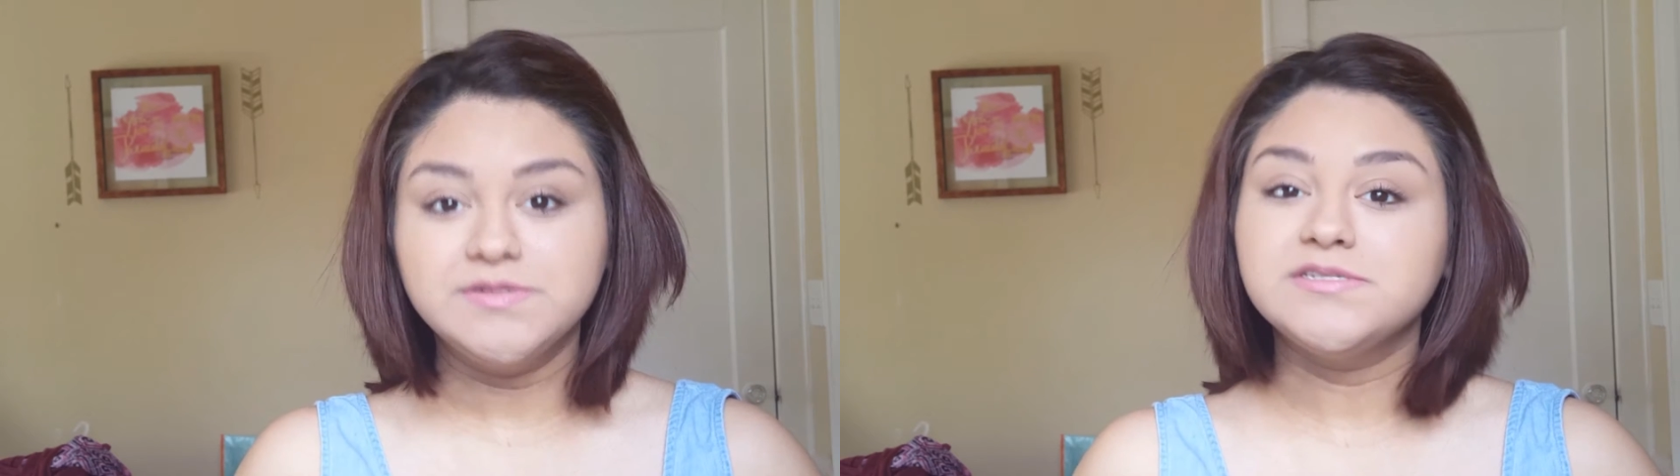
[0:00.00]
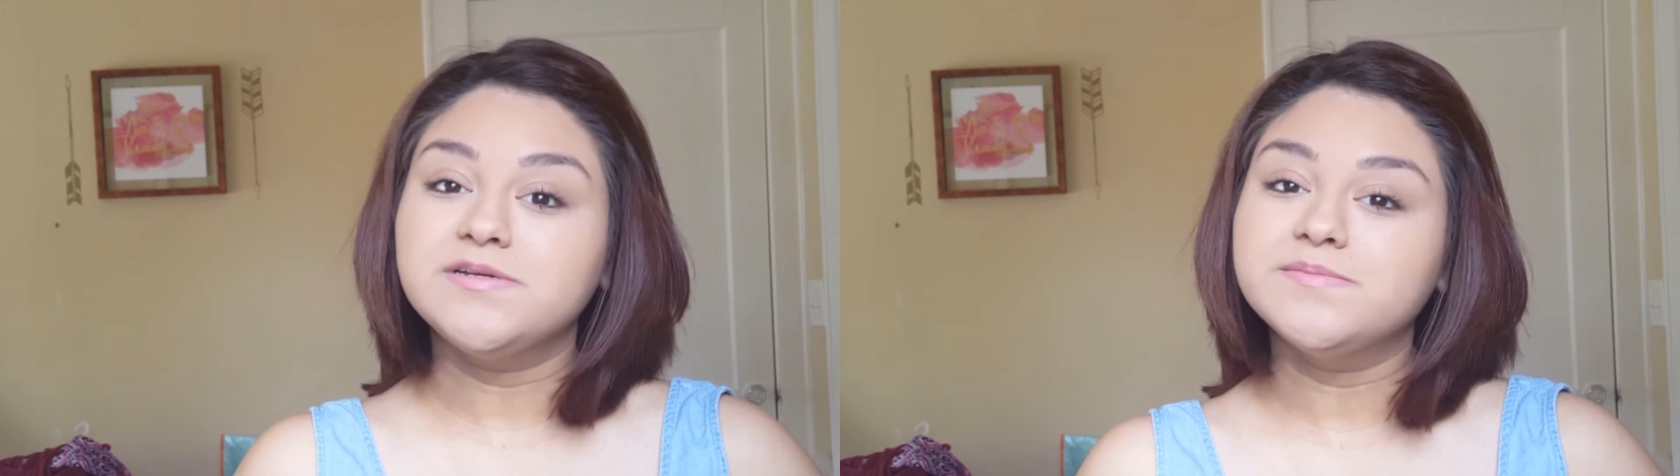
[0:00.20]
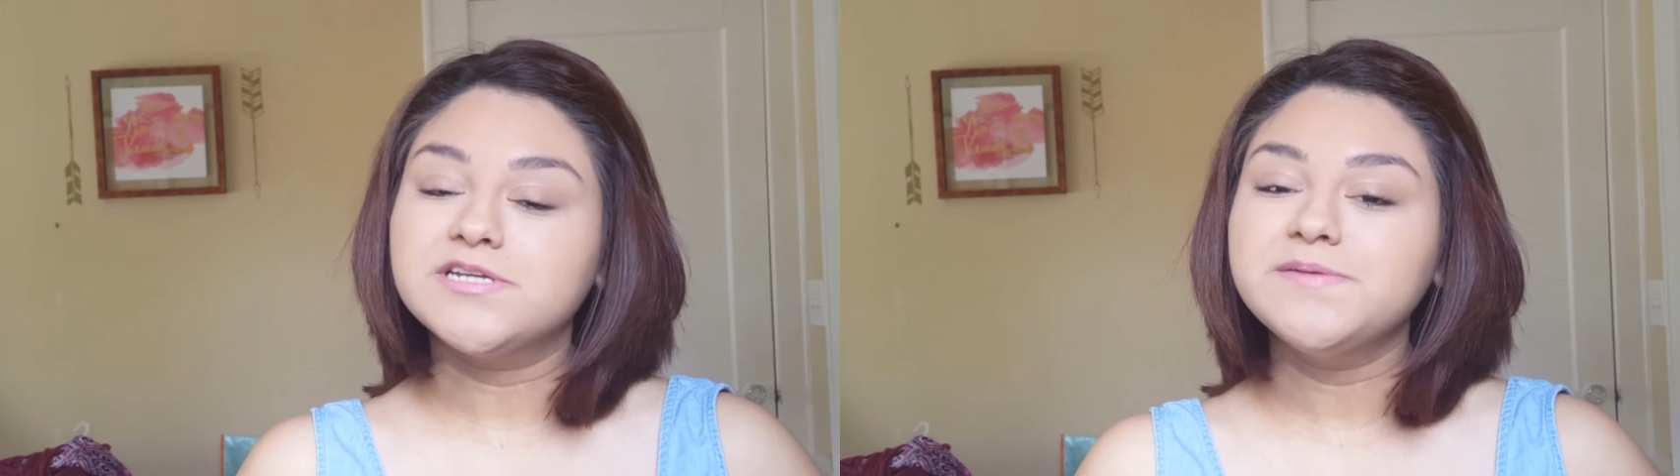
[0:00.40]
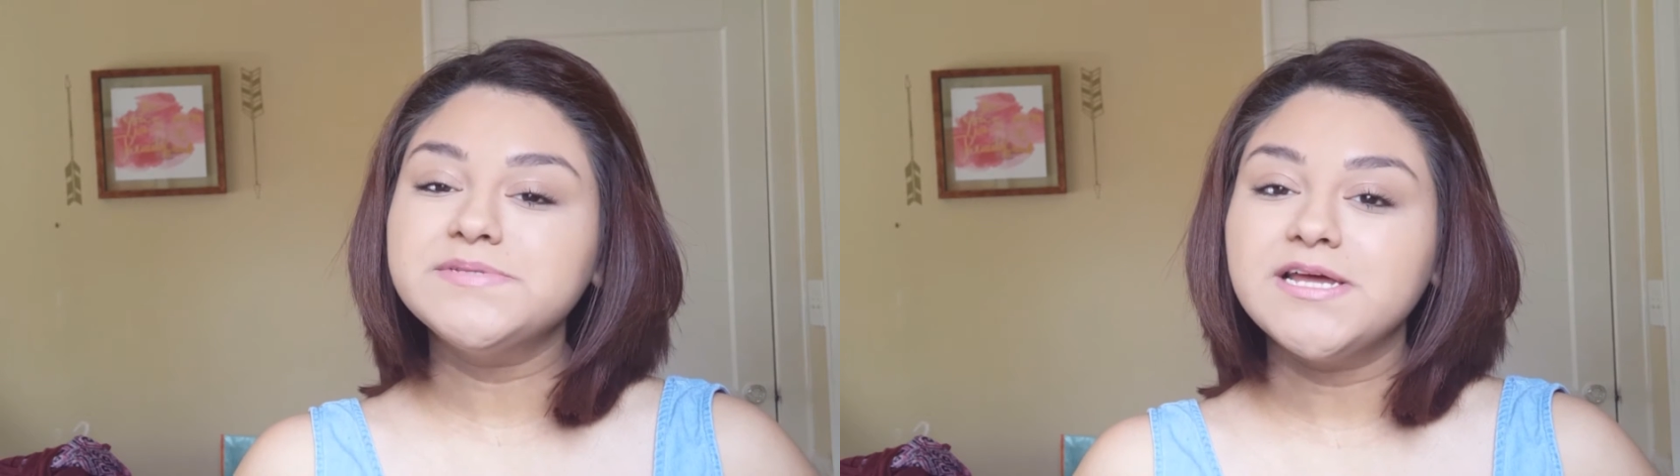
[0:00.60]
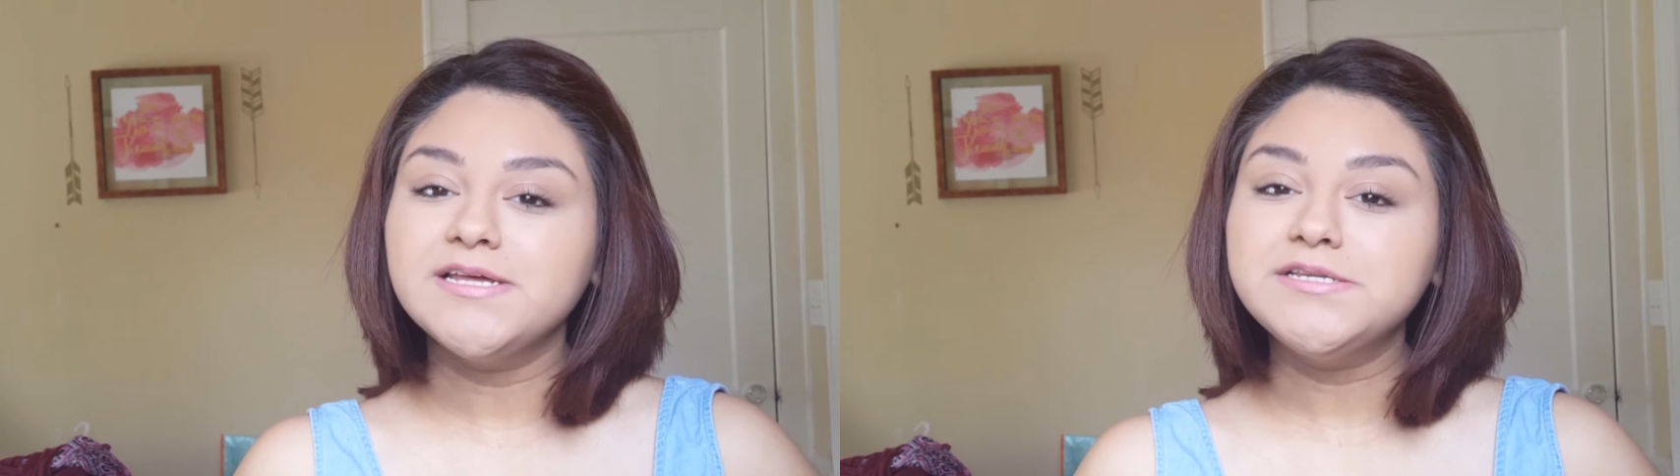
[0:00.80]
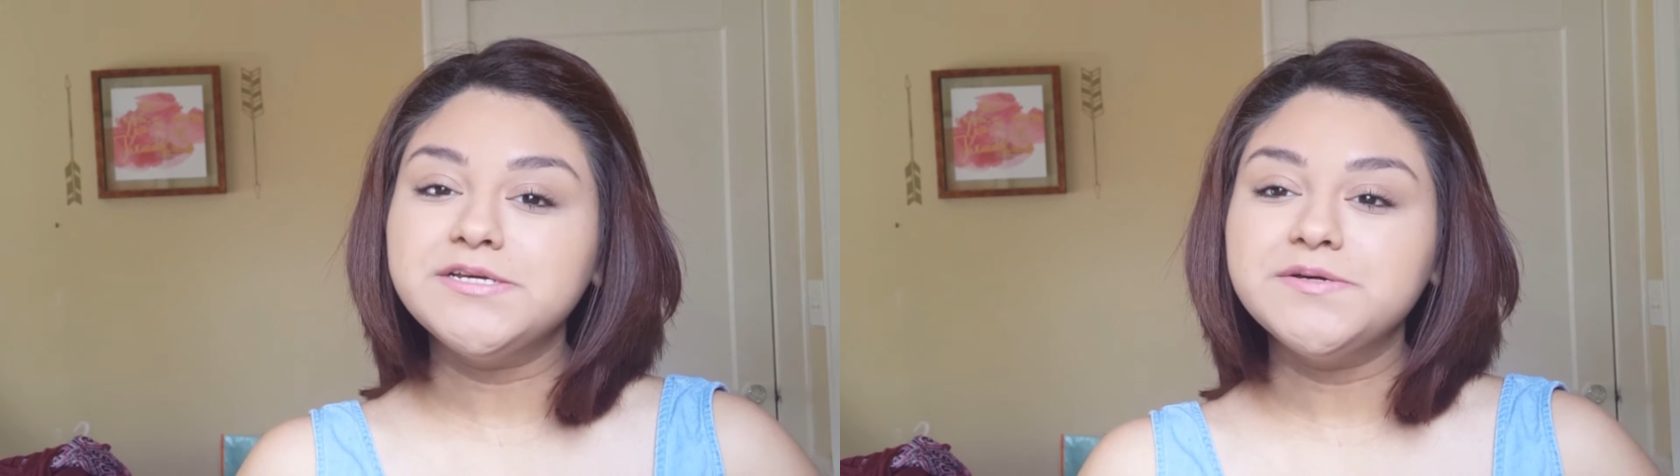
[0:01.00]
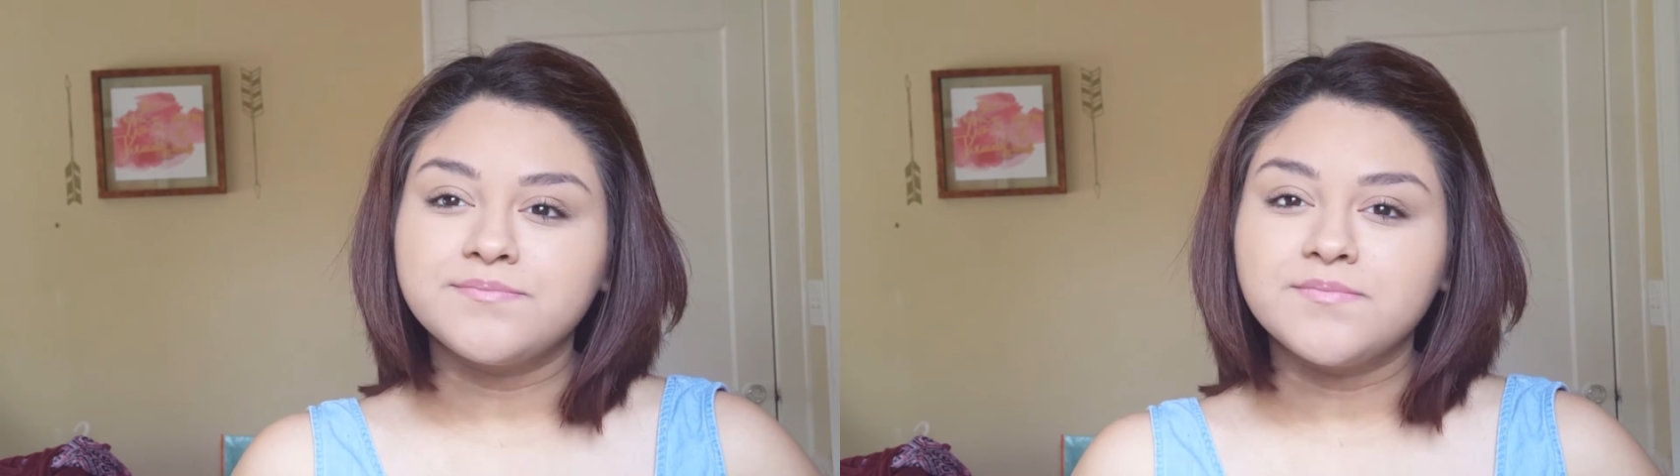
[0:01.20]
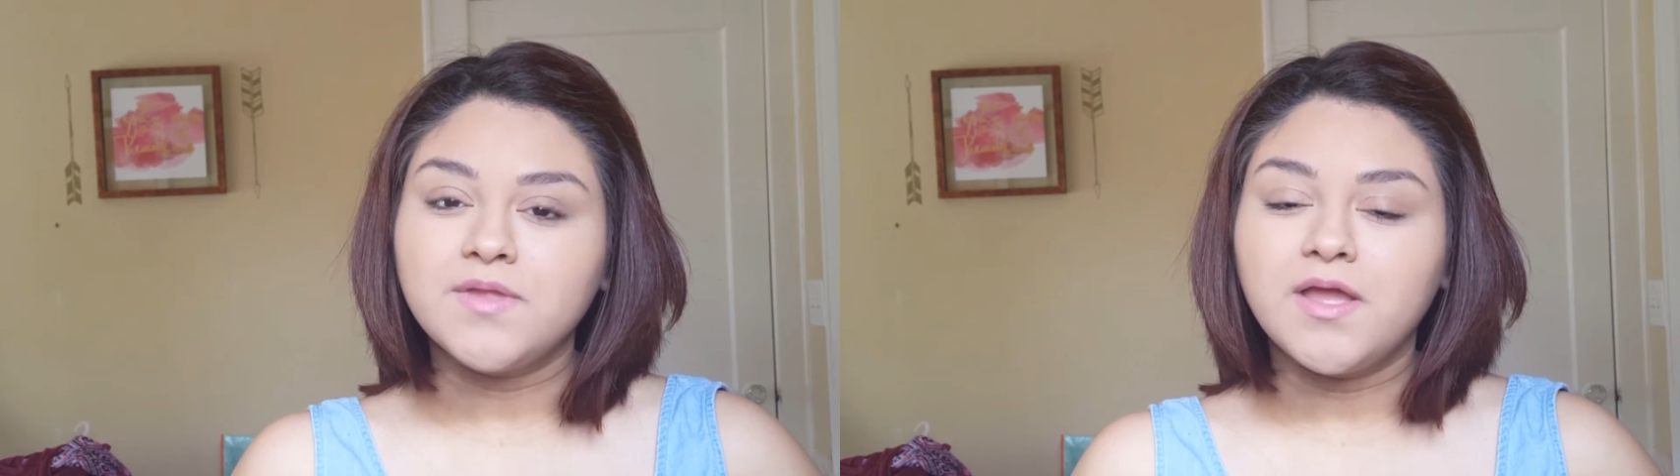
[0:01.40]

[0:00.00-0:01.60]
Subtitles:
sometimes I do.